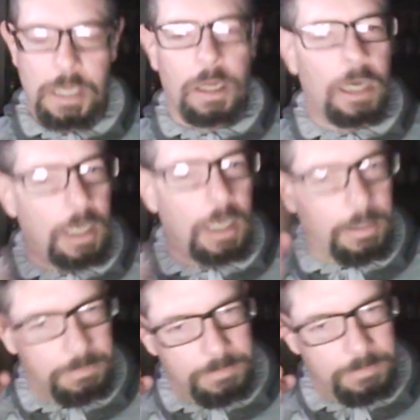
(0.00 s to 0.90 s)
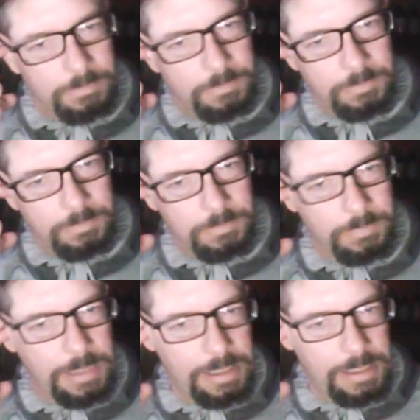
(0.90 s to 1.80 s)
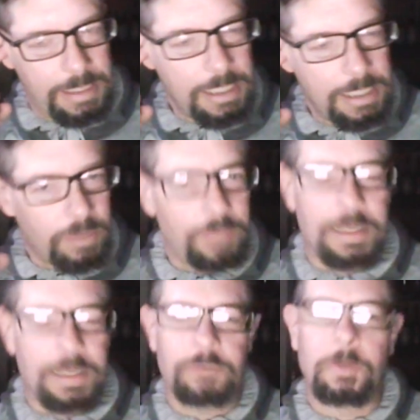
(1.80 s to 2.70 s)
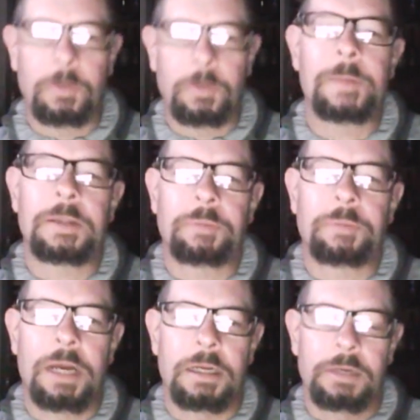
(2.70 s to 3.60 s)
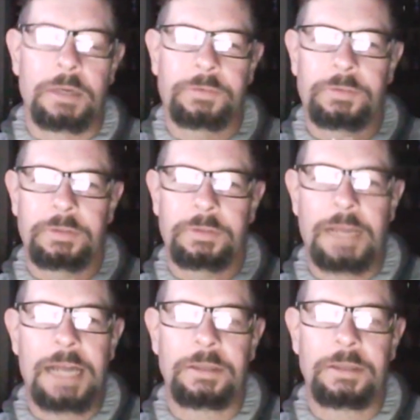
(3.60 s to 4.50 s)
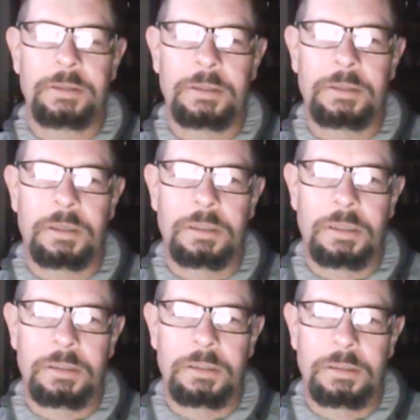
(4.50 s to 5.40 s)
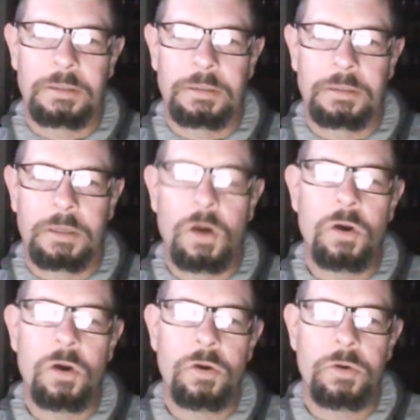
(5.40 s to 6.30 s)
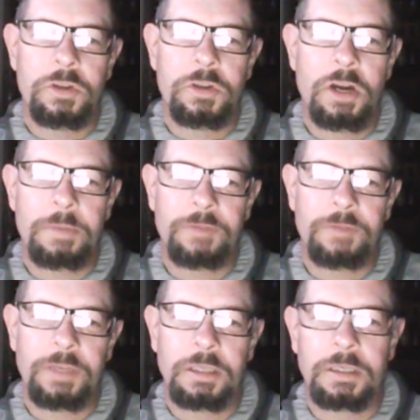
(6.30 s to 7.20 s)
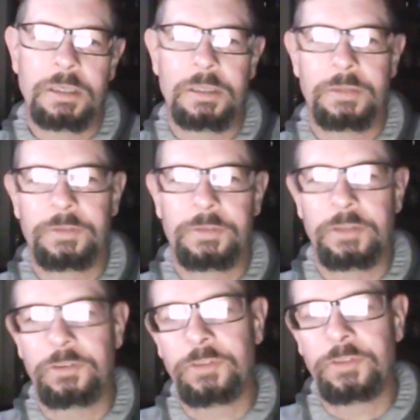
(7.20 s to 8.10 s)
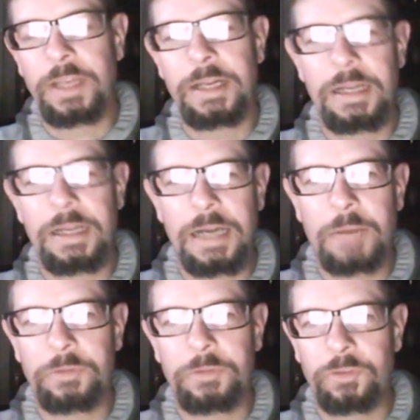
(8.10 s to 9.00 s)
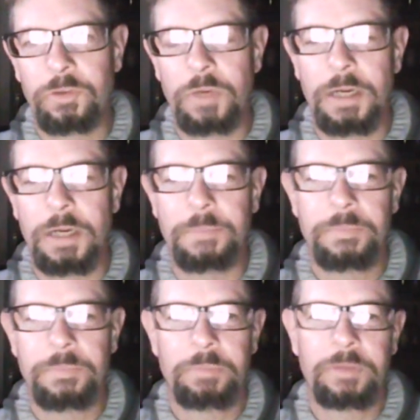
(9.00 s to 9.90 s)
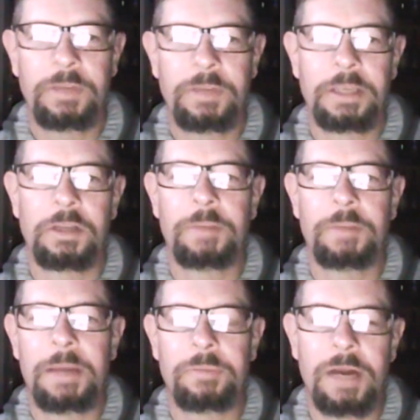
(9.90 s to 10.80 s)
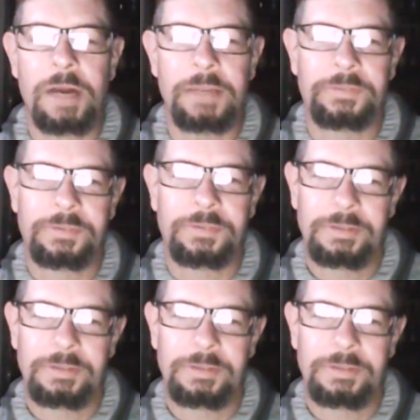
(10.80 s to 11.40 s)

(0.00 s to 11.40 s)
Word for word: Um, and he agreed with that. It's supposed to be about the products, not, oh, you hurt my feelings because you said I was too um, particular about price.